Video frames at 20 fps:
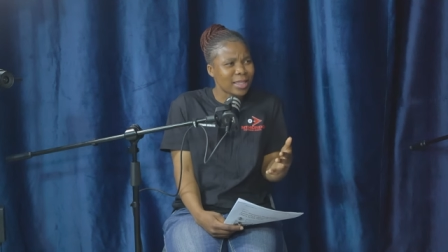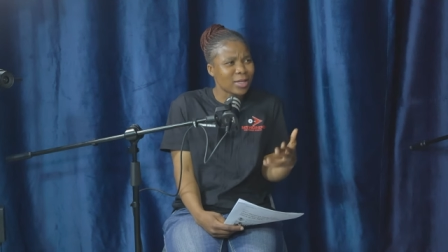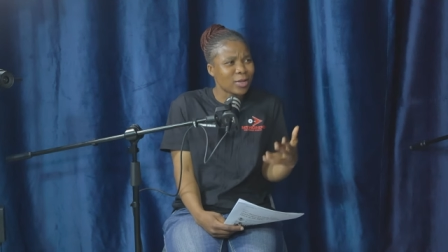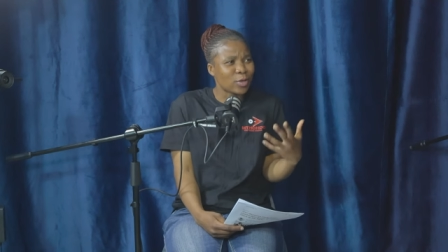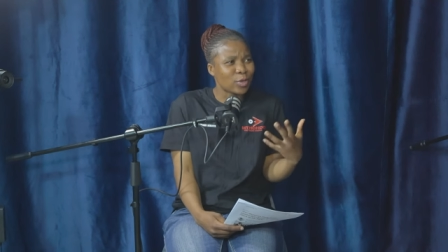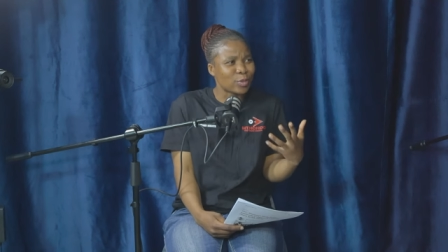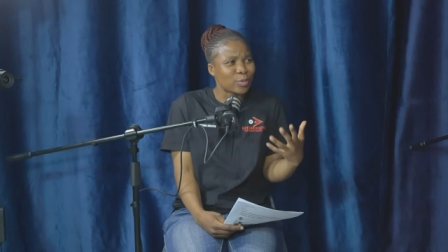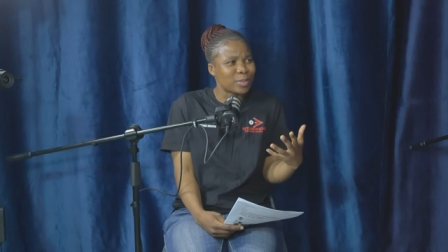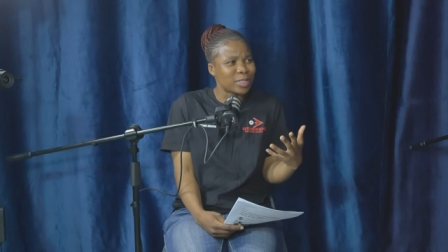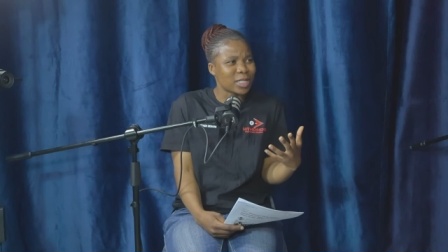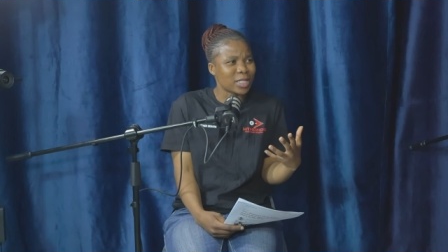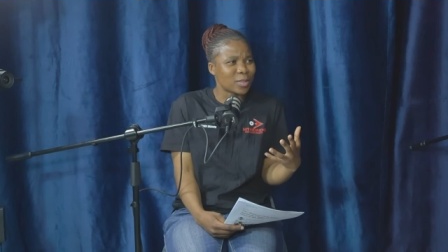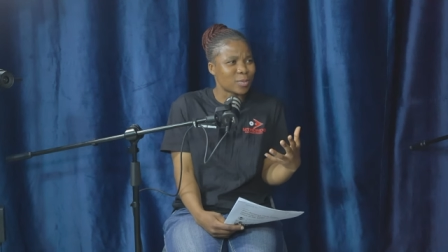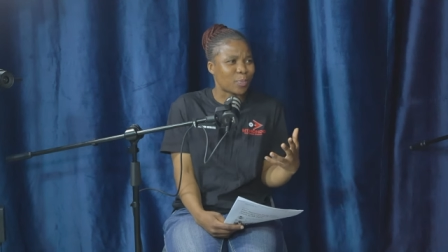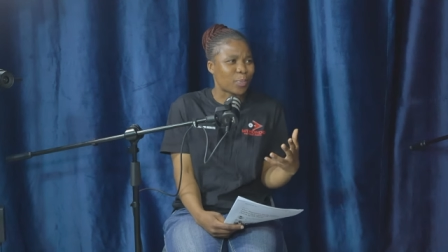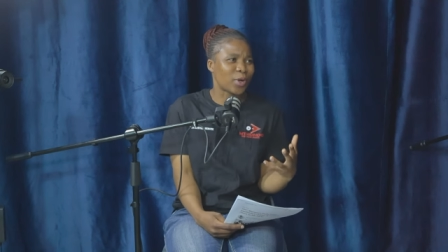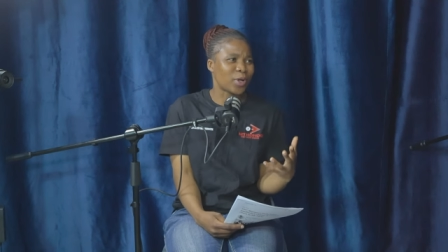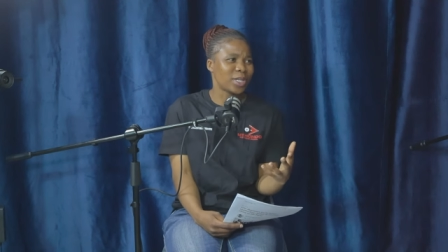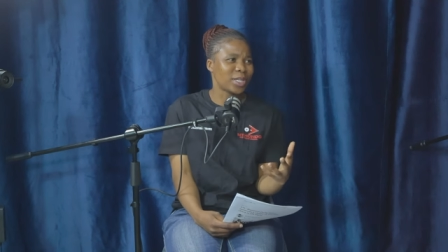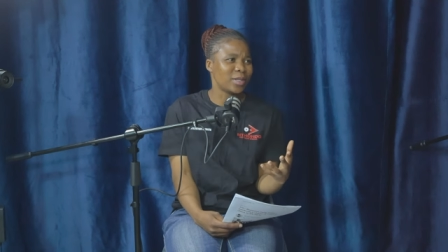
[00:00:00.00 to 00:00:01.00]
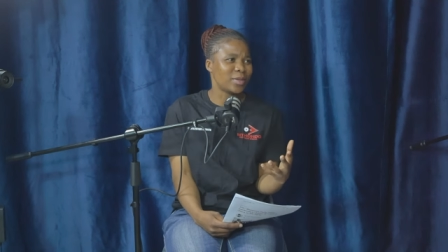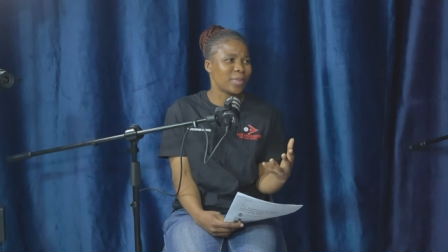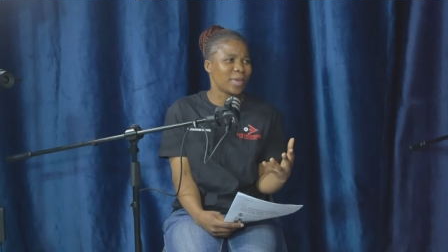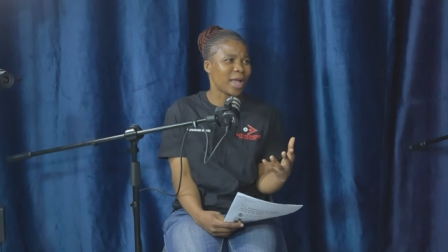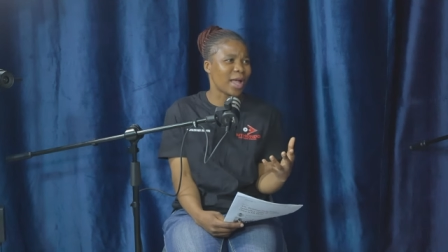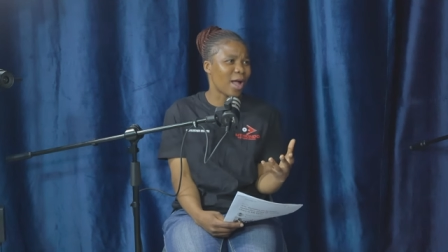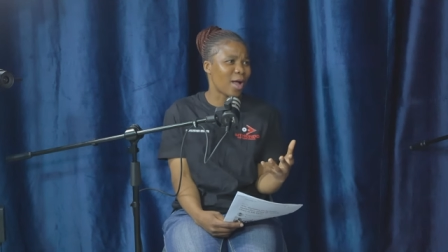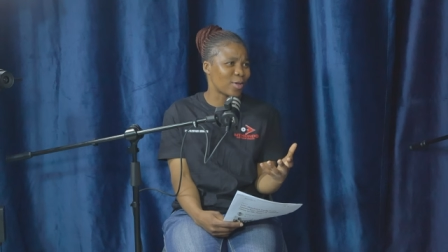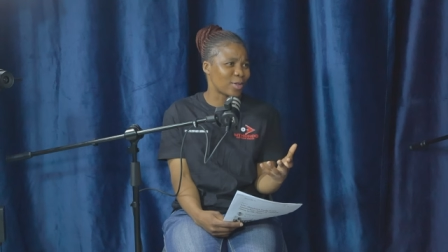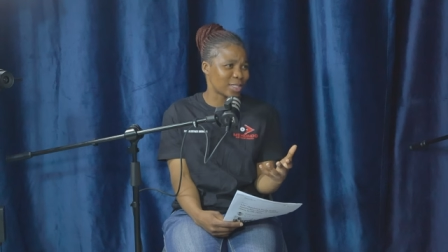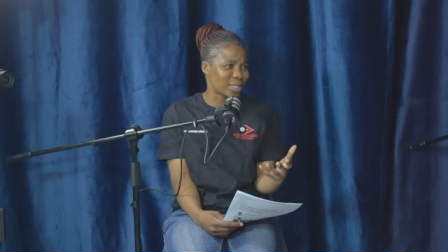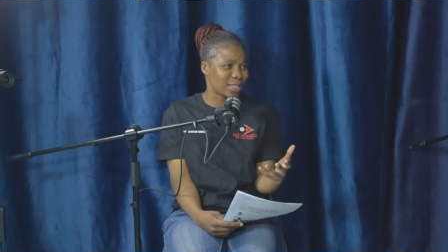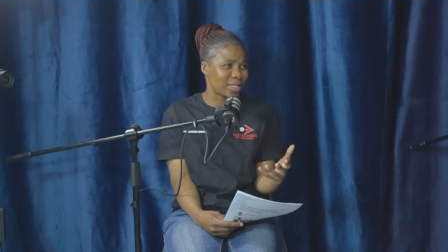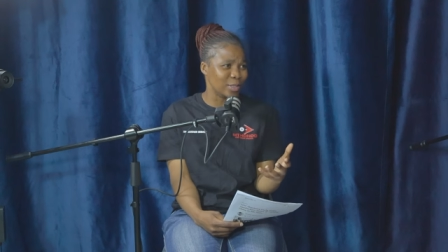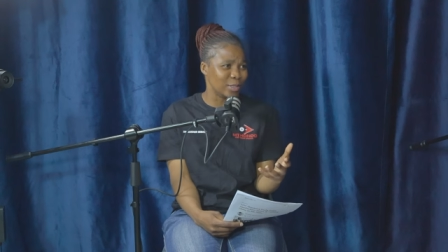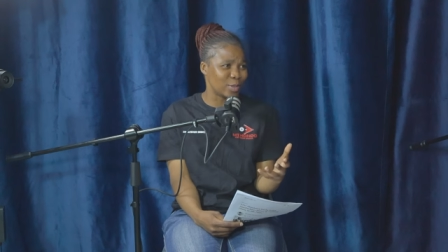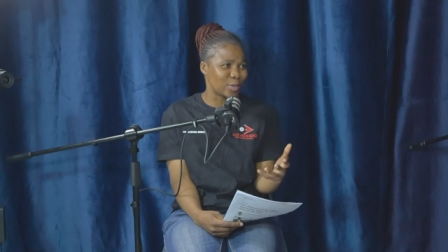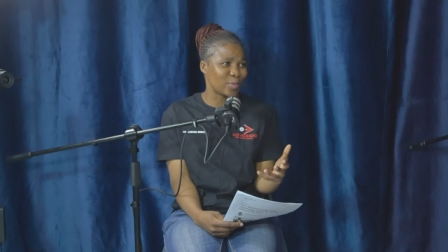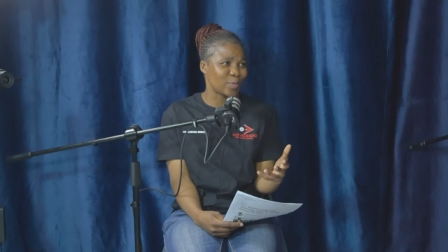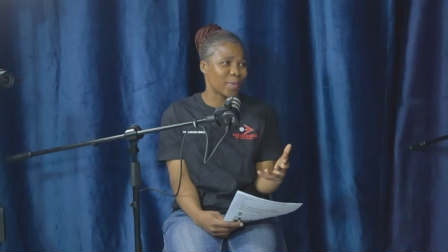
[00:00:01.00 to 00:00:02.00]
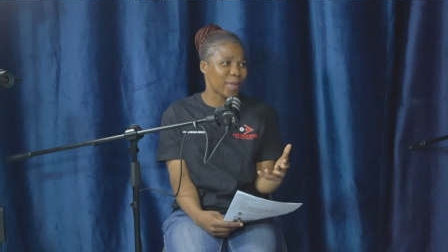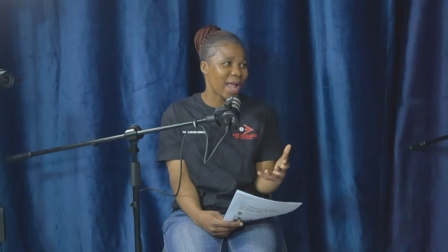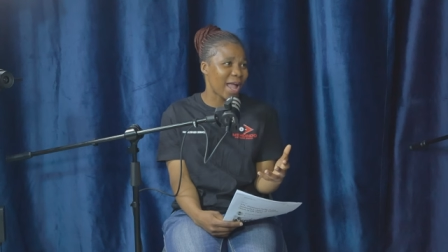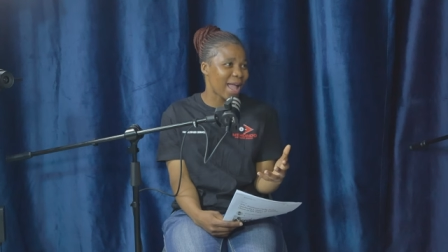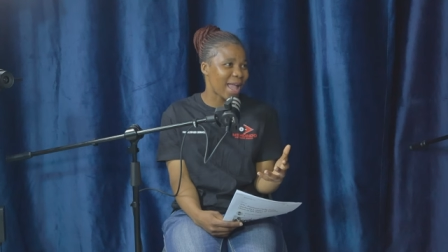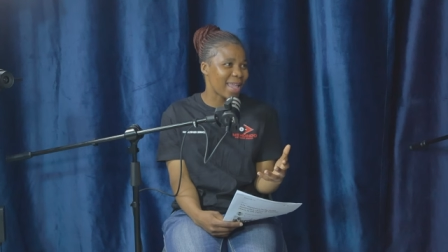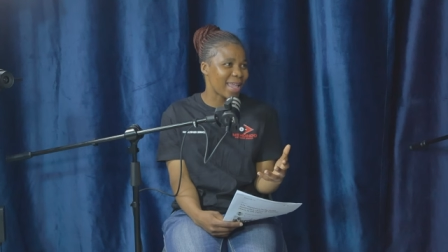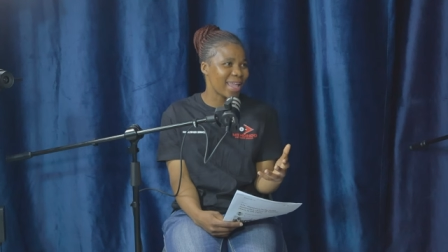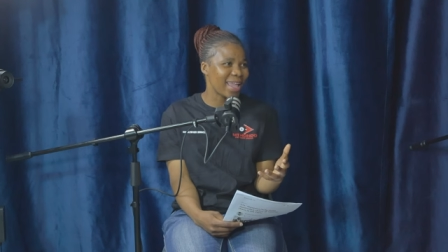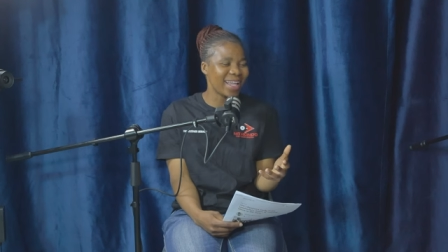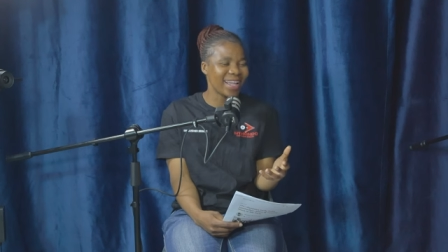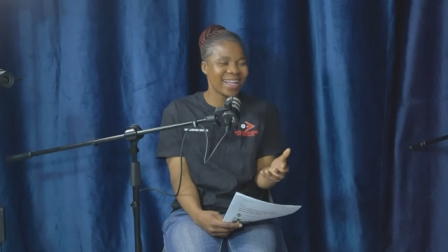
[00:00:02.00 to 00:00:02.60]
the Guptas bought him a house in Dubai?